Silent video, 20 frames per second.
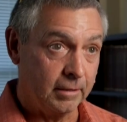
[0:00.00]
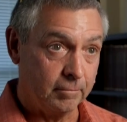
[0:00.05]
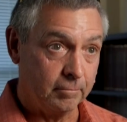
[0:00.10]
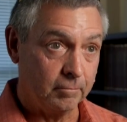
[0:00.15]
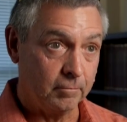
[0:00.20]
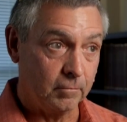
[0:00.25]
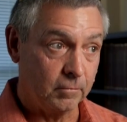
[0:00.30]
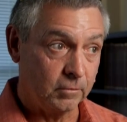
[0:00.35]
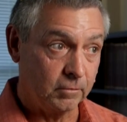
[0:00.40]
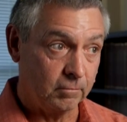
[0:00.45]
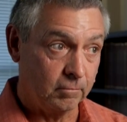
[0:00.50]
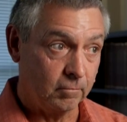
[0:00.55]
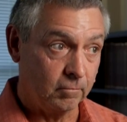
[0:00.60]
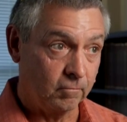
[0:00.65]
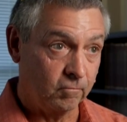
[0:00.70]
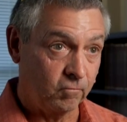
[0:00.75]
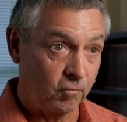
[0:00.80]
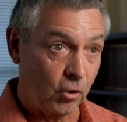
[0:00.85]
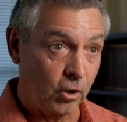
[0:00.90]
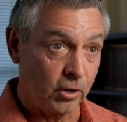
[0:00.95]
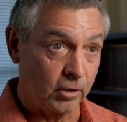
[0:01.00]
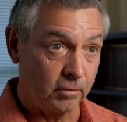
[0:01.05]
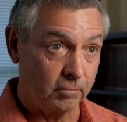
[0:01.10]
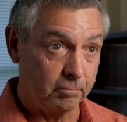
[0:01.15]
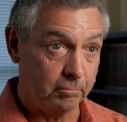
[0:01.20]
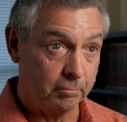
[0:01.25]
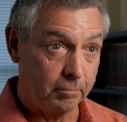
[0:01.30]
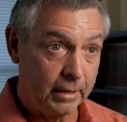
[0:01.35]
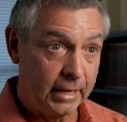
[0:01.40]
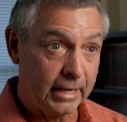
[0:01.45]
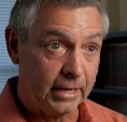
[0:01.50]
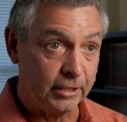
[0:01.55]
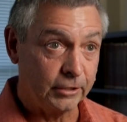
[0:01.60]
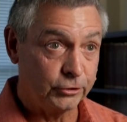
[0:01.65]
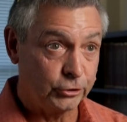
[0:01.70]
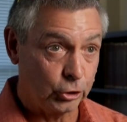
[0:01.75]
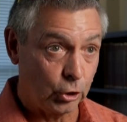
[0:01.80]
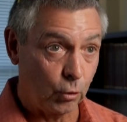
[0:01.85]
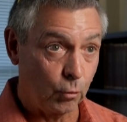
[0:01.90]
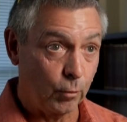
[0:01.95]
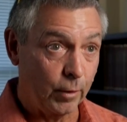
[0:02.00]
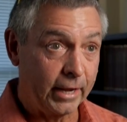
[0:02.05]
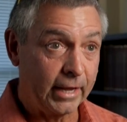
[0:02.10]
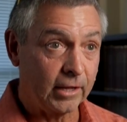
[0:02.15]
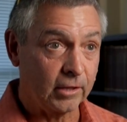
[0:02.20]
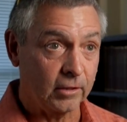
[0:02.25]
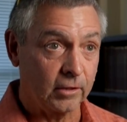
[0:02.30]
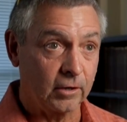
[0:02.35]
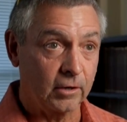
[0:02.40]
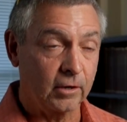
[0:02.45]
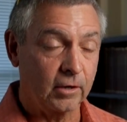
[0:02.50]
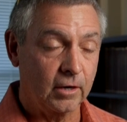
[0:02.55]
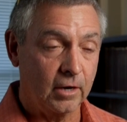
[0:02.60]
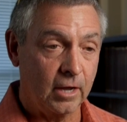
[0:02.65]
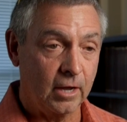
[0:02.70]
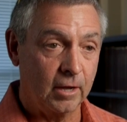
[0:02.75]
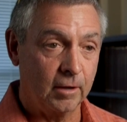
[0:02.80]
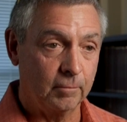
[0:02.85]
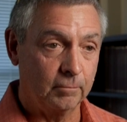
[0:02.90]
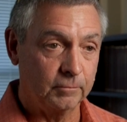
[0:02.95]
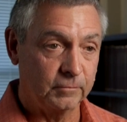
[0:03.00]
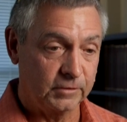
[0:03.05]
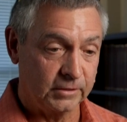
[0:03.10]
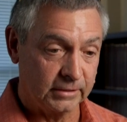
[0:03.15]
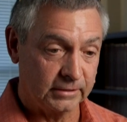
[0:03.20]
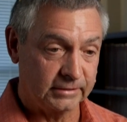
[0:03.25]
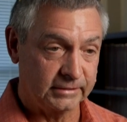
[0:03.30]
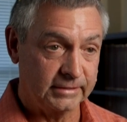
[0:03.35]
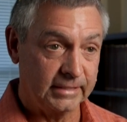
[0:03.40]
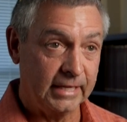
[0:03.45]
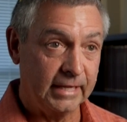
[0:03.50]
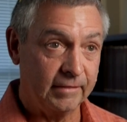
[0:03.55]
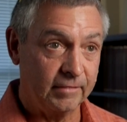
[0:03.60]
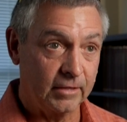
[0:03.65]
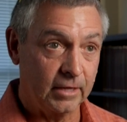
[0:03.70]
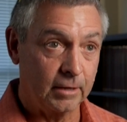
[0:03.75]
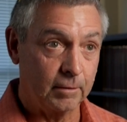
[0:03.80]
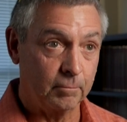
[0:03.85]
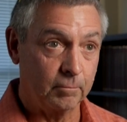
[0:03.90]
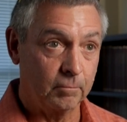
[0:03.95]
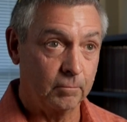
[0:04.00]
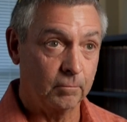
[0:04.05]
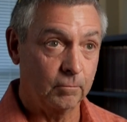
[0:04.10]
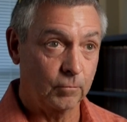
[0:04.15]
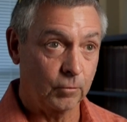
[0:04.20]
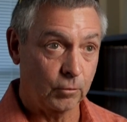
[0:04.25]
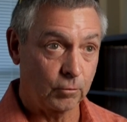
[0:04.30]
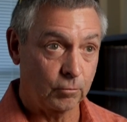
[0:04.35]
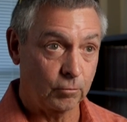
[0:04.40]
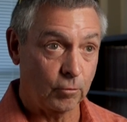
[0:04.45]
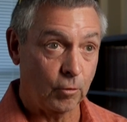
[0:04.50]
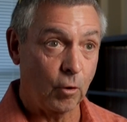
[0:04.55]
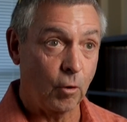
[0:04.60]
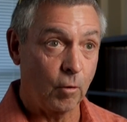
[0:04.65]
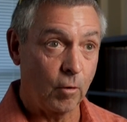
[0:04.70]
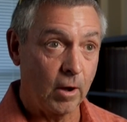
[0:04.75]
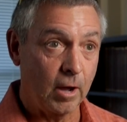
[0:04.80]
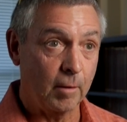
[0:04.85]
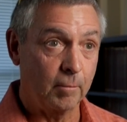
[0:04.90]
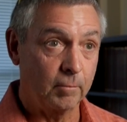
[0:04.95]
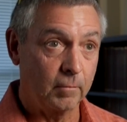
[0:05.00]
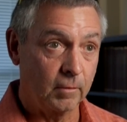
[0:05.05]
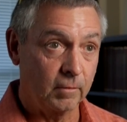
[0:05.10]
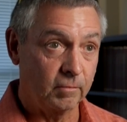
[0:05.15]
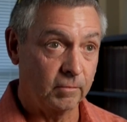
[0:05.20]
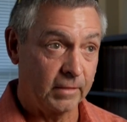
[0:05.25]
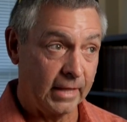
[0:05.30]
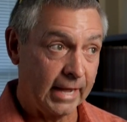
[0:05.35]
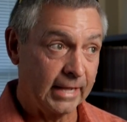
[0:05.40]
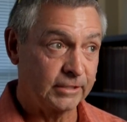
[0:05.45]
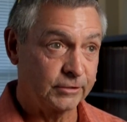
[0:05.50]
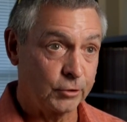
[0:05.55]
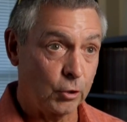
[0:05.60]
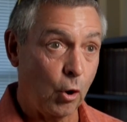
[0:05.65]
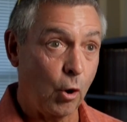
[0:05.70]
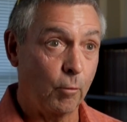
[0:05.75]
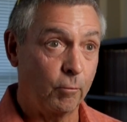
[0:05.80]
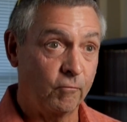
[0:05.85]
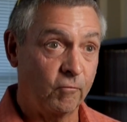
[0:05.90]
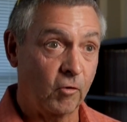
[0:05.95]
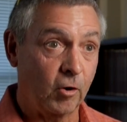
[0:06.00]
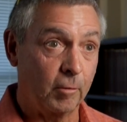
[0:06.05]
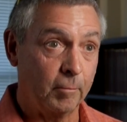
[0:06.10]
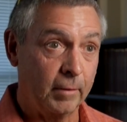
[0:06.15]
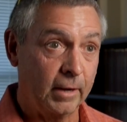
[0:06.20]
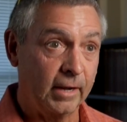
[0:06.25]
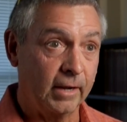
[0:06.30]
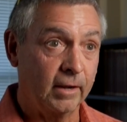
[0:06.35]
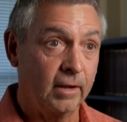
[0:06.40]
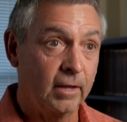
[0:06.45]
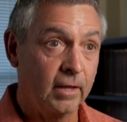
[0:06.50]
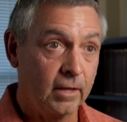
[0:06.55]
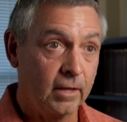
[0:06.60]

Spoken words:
and for me, Joe Winkler, to see them grow up, that's hope for me.